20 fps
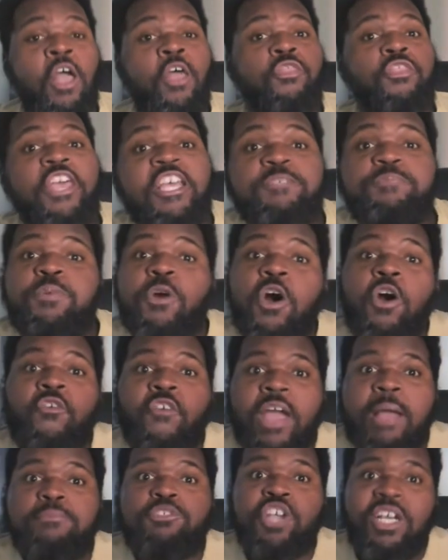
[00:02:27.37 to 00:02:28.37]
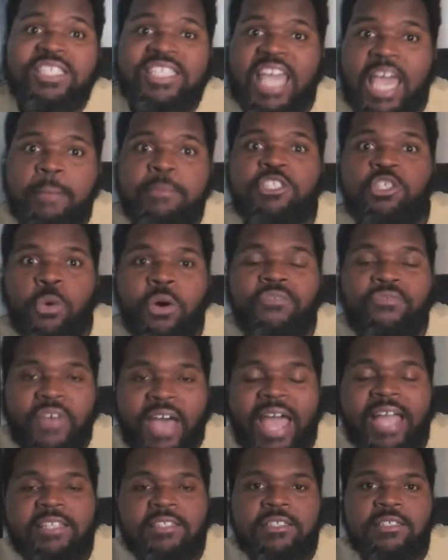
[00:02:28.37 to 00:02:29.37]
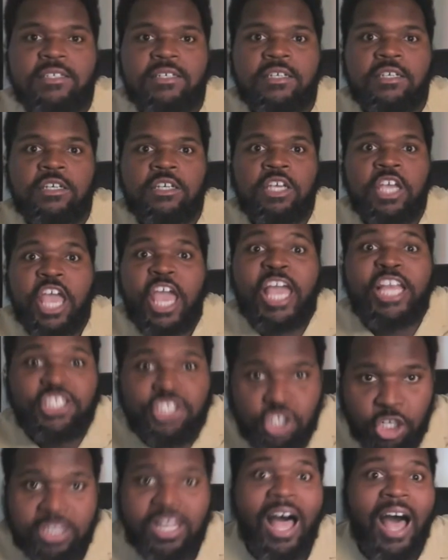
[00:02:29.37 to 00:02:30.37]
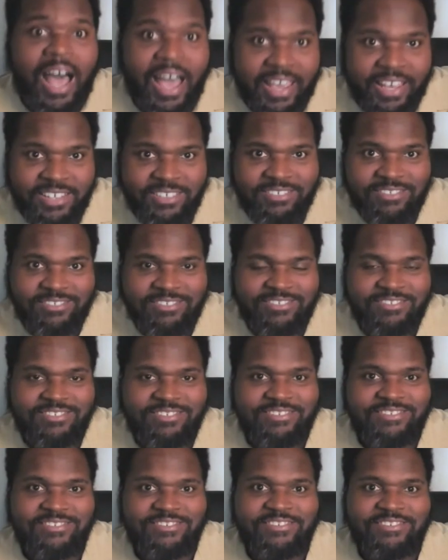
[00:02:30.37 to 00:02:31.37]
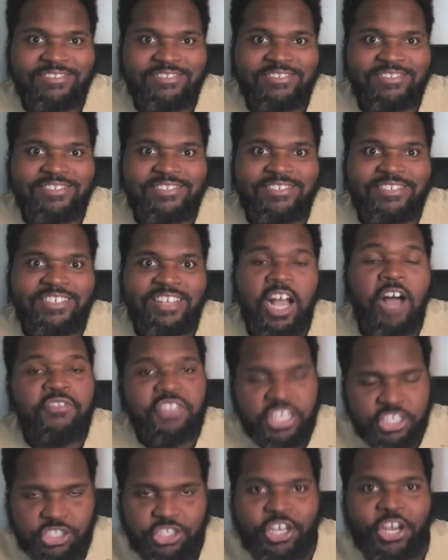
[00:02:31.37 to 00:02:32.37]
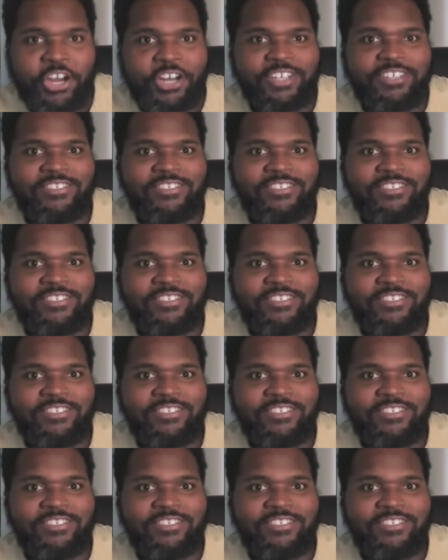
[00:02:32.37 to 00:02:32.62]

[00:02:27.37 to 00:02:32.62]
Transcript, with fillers: This program just came into effect in July of this year.